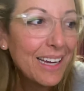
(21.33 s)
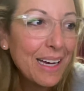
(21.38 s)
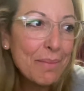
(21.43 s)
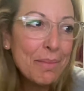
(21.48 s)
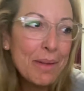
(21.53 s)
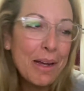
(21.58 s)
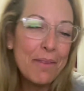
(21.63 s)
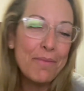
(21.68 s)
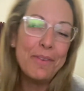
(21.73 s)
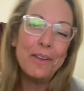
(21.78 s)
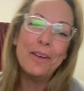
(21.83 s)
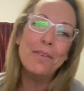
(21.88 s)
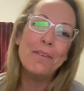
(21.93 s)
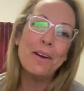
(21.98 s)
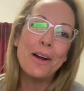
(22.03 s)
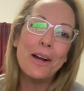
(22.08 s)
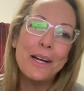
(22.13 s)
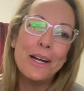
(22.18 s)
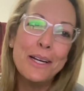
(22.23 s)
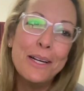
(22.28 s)
I'm not feeling
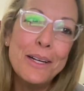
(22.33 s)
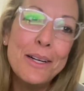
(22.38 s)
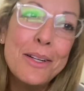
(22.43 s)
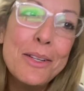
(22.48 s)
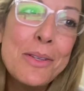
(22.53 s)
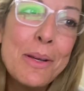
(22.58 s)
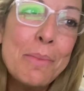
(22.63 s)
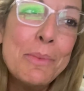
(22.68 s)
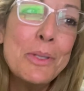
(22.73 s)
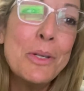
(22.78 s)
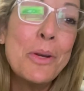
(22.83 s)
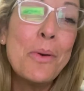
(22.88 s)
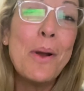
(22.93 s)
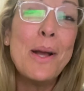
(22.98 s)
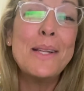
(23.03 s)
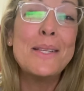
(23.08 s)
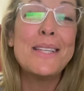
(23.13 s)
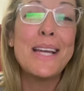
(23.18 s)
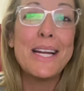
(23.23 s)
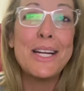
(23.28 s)
very good. So I'm just going to go
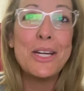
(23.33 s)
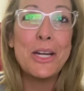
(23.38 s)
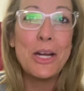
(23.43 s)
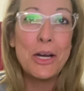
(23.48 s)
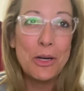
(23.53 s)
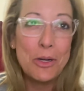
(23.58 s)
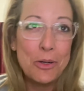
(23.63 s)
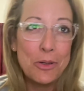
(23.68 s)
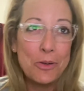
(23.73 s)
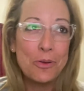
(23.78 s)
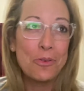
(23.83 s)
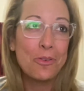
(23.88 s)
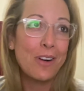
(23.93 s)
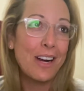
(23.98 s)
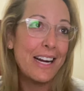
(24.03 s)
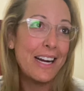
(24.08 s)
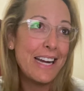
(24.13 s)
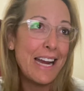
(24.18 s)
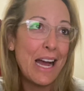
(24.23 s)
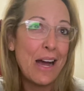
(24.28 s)
ahead and say no
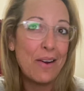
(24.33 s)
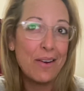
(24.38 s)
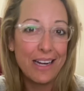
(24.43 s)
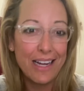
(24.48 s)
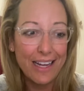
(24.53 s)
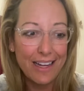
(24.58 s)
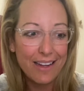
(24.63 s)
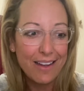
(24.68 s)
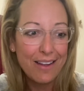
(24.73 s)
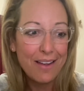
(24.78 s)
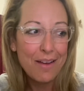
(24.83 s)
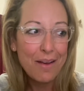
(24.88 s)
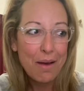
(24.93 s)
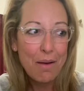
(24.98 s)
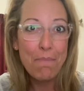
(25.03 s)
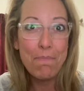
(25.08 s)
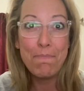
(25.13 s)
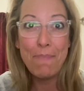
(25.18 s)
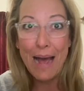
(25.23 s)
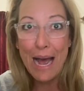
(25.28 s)
right now. And I
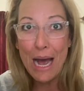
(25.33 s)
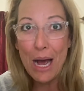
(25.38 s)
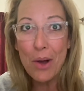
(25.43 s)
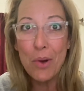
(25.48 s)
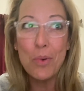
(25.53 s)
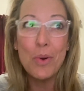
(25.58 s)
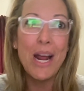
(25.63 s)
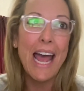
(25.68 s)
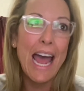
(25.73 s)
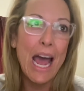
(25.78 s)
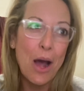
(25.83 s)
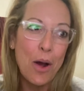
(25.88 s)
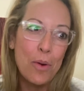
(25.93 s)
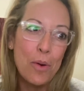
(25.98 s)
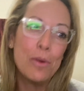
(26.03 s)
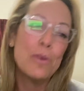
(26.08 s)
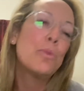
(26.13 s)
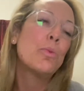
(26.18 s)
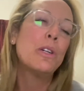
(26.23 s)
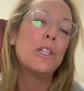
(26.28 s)
bowed
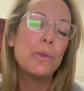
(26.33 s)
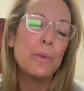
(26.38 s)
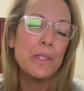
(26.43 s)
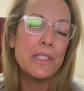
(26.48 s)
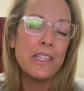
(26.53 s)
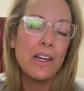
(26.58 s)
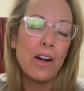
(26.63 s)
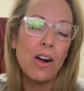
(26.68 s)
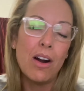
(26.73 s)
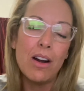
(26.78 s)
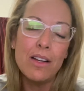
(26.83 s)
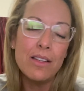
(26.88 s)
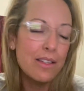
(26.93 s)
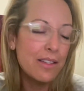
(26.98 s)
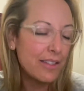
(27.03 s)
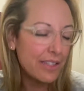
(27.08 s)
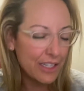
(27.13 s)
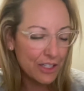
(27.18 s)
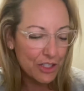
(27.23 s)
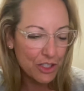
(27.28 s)
out, which was the hardest
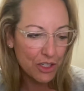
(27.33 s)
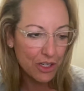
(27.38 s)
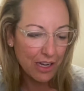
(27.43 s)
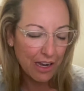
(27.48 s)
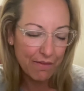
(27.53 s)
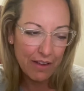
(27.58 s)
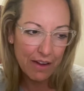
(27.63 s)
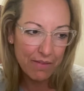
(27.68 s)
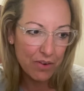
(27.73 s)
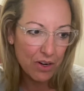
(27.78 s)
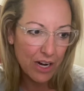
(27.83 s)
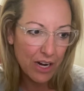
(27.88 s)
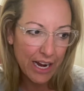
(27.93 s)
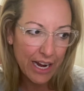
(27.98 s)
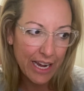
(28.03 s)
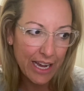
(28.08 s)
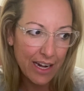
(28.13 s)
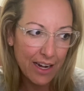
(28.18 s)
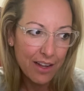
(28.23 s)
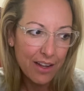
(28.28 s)
decision I've ever
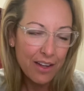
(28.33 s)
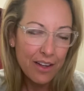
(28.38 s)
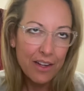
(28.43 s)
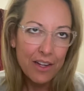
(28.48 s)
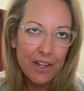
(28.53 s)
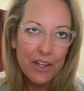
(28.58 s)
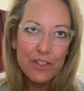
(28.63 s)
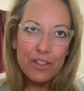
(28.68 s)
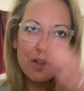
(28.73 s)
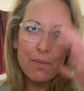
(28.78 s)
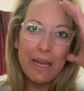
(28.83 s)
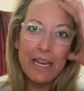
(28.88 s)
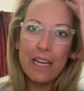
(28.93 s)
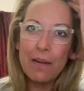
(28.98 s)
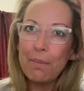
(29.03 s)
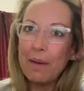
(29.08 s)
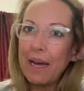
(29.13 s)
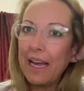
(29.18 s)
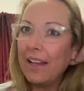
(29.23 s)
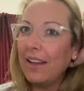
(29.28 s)
had to make
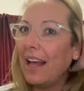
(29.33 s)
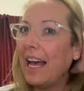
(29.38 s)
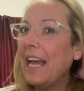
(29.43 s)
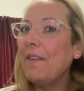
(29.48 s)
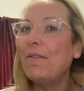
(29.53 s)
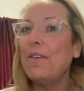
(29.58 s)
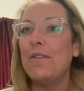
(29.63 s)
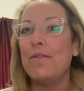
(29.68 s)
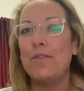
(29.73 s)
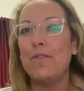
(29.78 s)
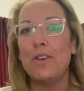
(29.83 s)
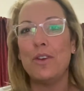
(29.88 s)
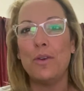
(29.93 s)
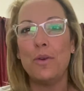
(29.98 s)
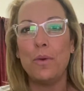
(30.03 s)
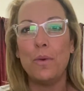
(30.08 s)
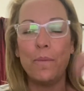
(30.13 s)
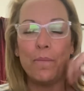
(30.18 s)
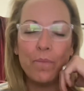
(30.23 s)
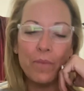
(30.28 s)
in my life. If
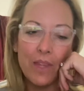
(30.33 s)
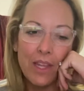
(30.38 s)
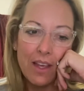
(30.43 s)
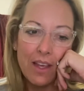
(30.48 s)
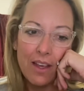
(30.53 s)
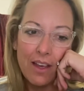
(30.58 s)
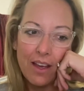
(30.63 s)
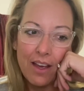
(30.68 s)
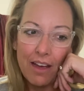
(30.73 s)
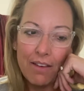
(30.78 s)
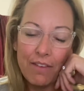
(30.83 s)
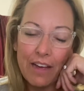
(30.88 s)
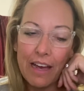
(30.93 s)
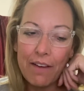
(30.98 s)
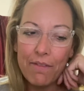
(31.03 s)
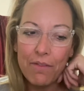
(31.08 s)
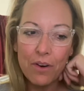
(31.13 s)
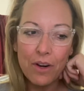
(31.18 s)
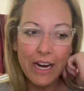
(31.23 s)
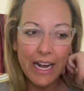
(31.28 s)
you have
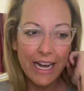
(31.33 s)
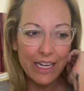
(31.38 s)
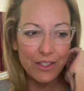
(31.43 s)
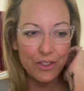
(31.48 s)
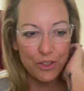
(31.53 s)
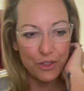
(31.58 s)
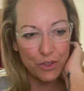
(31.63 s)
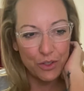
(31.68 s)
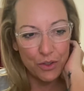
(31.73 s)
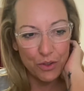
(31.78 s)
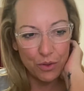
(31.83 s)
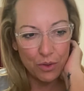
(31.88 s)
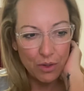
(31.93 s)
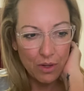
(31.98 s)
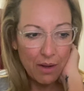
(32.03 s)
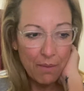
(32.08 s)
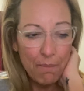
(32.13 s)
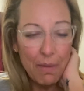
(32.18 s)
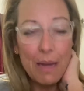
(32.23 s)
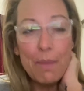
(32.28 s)
ever had,
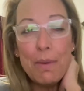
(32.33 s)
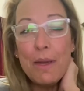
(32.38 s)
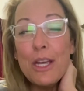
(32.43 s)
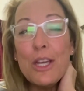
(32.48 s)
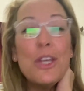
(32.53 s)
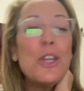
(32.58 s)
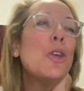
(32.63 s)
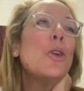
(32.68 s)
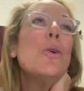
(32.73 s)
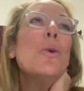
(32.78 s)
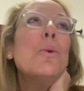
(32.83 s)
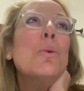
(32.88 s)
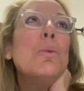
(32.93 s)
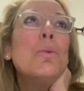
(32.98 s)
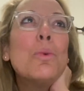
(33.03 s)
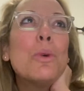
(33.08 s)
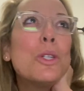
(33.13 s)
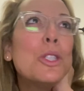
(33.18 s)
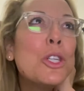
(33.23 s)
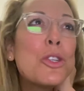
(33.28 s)
maybe you
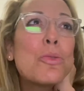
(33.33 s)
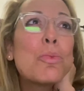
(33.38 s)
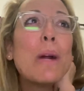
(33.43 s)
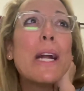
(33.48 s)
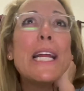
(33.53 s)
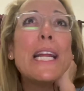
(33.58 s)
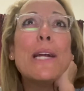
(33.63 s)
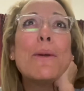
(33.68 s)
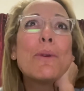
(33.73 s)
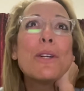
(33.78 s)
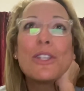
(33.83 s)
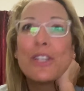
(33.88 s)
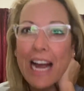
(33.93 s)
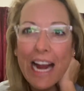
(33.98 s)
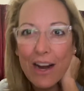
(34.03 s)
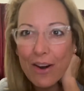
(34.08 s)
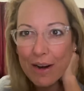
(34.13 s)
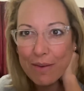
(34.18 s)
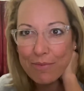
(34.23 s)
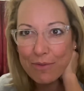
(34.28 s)
were just ready to
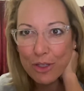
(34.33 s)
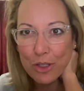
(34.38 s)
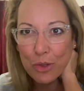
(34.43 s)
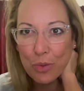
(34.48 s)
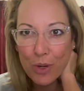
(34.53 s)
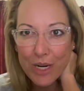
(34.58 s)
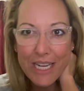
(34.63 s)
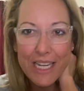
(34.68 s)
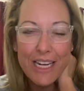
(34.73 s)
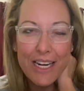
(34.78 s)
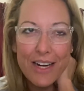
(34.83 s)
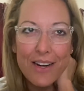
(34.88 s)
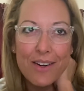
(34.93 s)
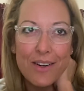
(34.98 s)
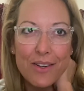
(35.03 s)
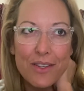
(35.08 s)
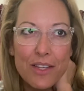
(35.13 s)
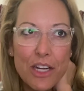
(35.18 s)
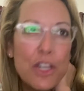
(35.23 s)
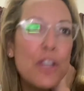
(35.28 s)
retire after 20
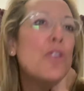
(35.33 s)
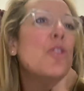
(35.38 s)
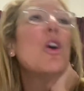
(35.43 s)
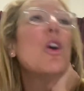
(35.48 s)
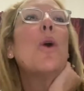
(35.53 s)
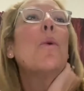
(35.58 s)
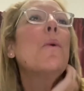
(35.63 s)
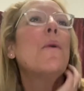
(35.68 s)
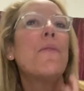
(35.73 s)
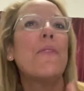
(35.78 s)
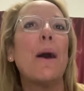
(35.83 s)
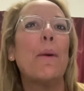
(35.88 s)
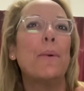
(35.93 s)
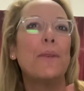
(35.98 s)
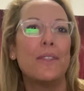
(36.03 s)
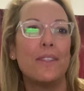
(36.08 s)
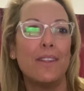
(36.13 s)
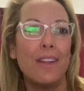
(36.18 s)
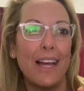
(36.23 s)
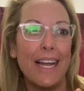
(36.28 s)
years and you know what that
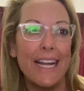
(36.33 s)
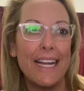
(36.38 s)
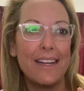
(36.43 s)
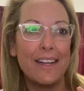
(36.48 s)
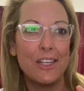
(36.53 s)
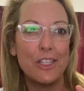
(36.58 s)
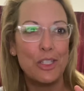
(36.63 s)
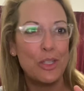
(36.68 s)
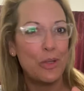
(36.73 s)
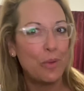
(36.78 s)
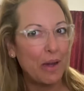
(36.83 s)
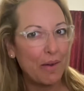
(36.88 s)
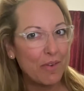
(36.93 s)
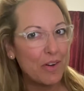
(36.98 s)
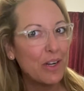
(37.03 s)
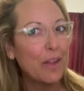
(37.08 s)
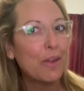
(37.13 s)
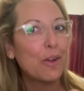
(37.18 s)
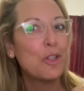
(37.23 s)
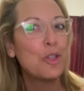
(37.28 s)
was like because you have
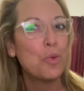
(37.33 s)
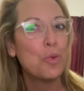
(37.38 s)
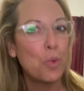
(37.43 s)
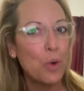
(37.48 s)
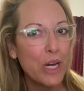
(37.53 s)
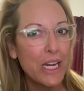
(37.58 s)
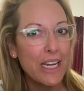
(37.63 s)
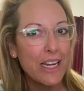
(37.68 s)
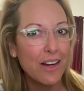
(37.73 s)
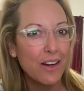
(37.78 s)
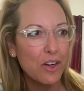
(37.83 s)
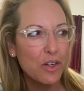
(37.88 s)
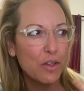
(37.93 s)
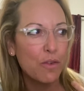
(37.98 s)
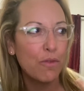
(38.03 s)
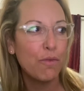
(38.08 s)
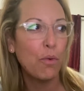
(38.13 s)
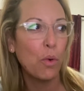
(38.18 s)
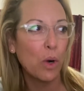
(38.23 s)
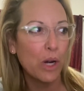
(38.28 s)
another 20 years,
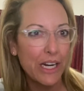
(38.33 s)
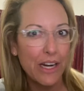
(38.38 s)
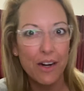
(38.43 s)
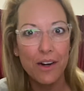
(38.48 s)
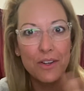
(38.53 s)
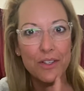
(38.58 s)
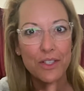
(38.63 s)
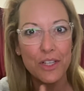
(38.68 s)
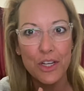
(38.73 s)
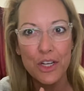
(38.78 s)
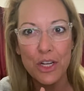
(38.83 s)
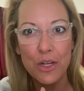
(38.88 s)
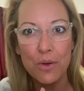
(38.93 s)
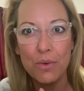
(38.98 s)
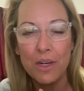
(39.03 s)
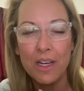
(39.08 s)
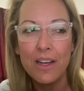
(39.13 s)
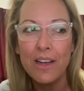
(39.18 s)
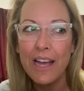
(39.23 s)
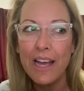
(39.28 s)
40 years in
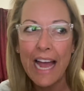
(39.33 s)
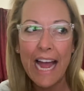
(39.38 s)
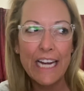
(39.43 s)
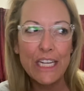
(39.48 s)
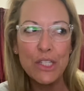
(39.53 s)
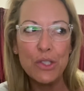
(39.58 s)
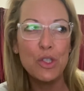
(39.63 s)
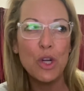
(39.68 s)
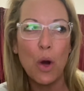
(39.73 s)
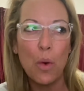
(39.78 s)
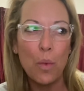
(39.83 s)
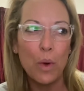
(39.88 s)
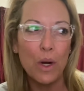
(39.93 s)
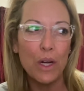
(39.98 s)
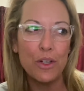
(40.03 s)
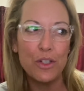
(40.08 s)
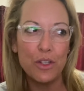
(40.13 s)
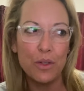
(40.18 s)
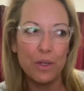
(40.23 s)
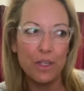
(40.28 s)
you and you don't want
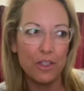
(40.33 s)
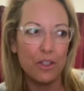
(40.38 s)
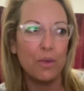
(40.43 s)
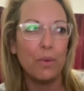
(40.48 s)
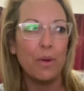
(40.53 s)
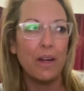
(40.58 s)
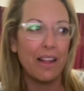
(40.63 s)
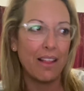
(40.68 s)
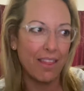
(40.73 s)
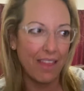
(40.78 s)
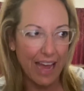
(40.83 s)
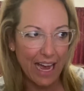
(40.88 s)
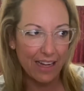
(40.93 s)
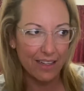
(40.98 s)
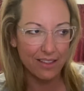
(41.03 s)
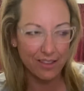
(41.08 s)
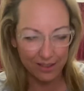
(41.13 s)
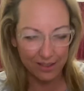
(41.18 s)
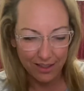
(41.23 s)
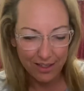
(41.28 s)
to do it doing
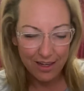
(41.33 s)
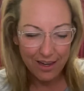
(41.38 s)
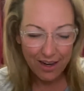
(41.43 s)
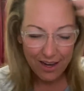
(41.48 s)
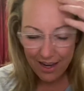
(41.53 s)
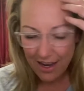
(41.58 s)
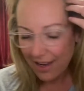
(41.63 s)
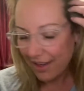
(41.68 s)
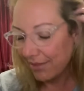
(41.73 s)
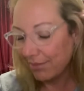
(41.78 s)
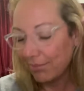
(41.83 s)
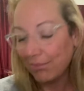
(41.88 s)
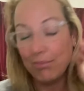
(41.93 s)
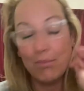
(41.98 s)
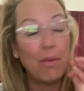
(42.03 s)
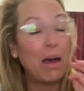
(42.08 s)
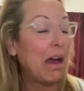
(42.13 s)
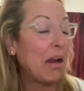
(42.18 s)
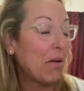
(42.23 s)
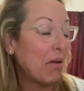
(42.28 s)
that.
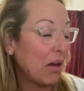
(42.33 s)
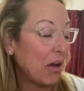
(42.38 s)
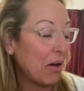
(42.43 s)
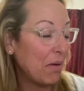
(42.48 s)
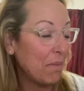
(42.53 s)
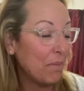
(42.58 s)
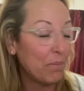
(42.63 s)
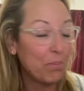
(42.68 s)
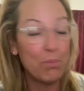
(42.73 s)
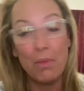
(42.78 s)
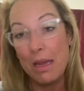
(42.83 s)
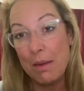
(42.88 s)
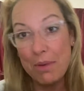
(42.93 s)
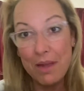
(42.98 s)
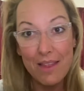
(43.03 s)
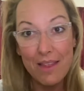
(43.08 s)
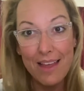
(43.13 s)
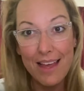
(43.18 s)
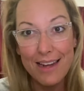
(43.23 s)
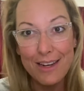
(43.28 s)
I don't know.
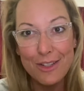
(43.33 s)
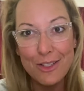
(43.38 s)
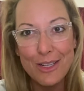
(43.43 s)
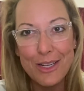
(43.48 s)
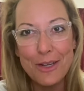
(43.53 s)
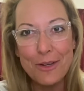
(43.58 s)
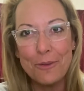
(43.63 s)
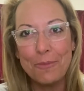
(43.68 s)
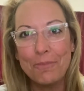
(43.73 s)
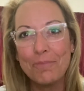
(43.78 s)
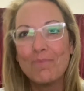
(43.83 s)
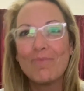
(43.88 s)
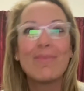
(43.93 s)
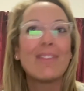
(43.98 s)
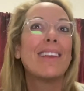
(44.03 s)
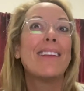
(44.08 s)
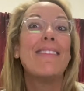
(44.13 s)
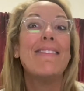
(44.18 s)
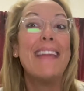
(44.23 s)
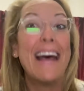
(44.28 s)
Maybe that is you.
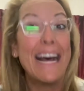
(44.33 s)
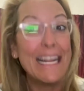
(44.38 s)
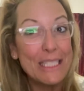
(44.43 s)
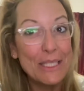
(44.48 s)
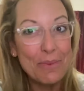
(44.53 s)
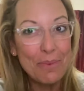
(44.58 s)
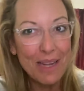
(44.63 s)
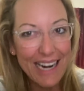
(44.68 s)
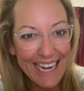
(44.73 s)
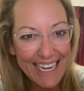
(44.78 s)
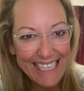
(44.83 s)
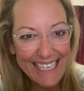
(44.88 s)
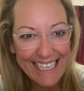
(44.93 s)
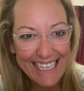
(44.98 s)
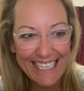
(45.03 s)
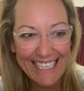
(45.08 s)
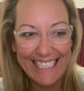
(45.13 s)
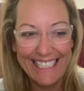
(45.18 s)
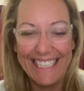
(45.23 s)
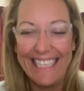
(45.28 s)
And that's what I
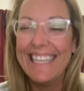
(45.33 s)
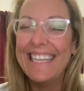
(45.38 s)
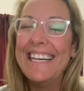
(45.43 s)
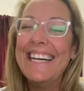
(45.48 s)
did.